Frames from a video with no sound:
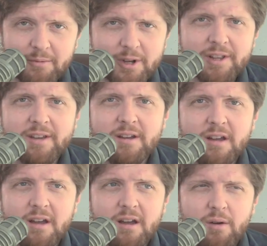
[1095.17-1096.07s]
Really?
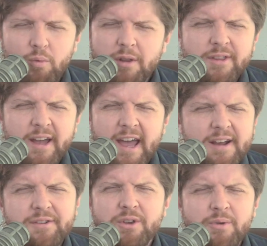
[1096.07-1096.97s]
What the
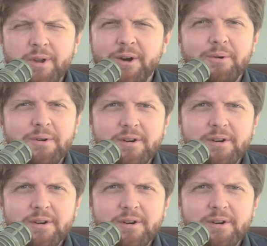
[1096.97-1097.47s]
heck do you know?